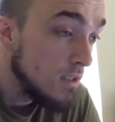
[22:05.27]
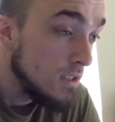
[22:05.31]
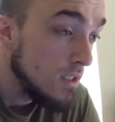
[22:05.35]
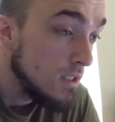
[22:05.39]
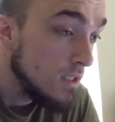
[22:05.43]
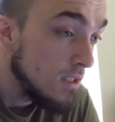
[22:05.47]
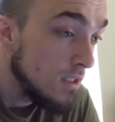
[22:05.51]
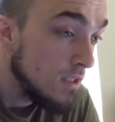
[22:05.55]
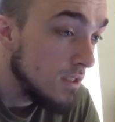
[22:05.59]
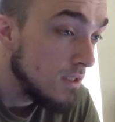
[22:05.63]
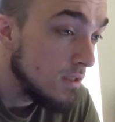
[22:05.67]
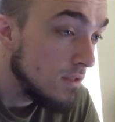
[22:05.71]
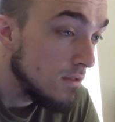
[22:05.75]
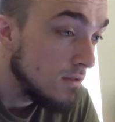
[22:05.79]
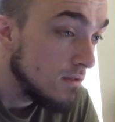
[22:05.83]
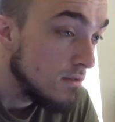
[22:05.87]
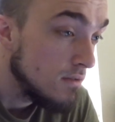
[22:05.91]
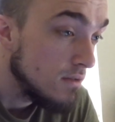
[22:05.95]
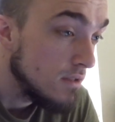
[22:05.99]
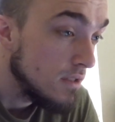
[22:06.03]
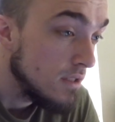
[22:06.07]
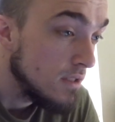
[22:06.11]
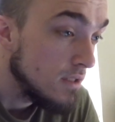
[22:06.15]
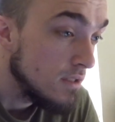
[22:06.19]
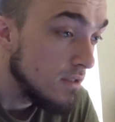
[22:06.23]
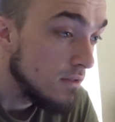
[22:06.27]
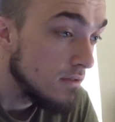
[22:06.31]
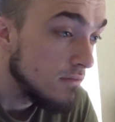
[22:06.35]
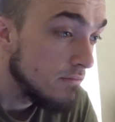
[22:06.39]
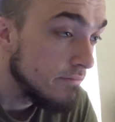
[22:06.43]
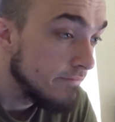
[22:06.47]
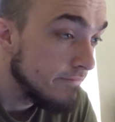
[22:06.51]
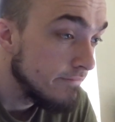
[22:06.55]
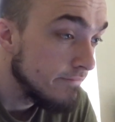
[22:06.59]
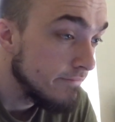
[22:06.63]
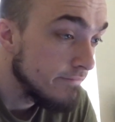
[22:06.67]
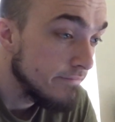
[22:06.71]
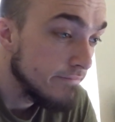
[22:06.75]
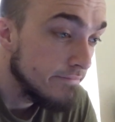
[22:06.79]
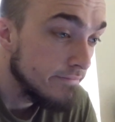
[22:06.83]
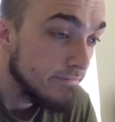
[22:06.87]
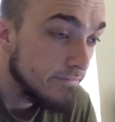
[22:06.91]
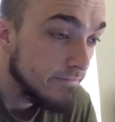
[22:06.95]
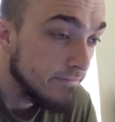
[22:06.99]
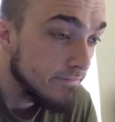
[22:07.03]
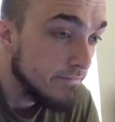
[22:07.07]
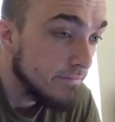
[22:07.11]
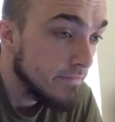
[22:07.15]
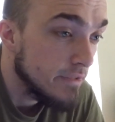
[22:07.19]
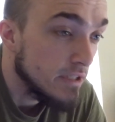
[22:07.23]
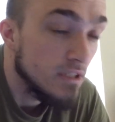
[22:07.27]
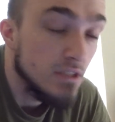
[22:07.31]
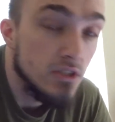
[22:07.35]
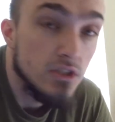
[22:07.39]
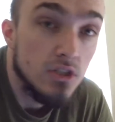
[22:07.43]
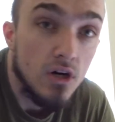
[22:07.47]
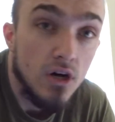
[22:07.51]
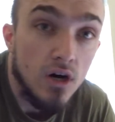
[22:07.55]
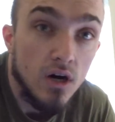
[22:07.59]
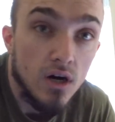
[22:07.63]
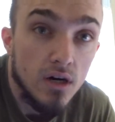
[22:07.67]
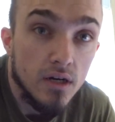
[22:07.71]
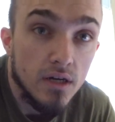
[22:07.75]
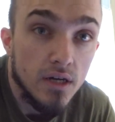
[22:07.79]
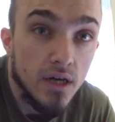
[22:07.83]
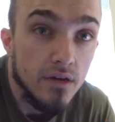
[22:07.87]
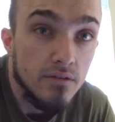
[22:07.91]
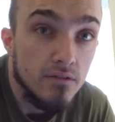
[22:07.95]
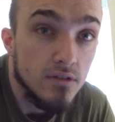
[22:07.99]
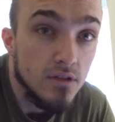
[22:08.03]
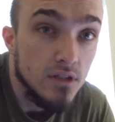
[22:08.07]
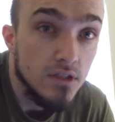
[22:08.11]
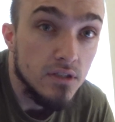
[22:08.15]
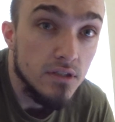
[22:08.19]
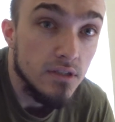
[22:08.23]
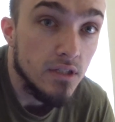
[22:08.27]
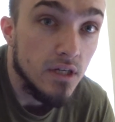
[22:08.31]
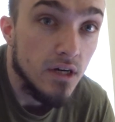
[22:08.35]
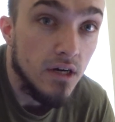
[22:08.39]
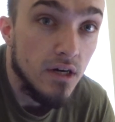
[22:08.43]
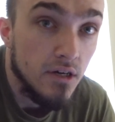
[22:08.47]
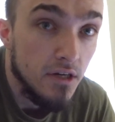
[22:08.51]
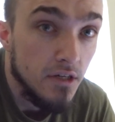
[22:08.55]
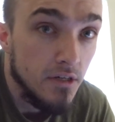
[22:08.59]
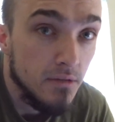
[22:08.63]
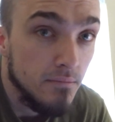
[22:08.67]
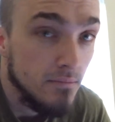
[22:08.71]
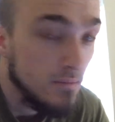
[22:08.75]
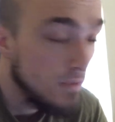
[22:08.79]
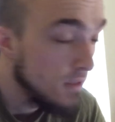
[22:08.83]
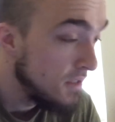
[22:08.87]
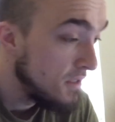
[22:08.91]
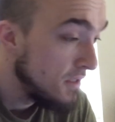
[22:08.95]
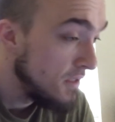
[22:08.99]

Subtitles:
and like talk, have a good time,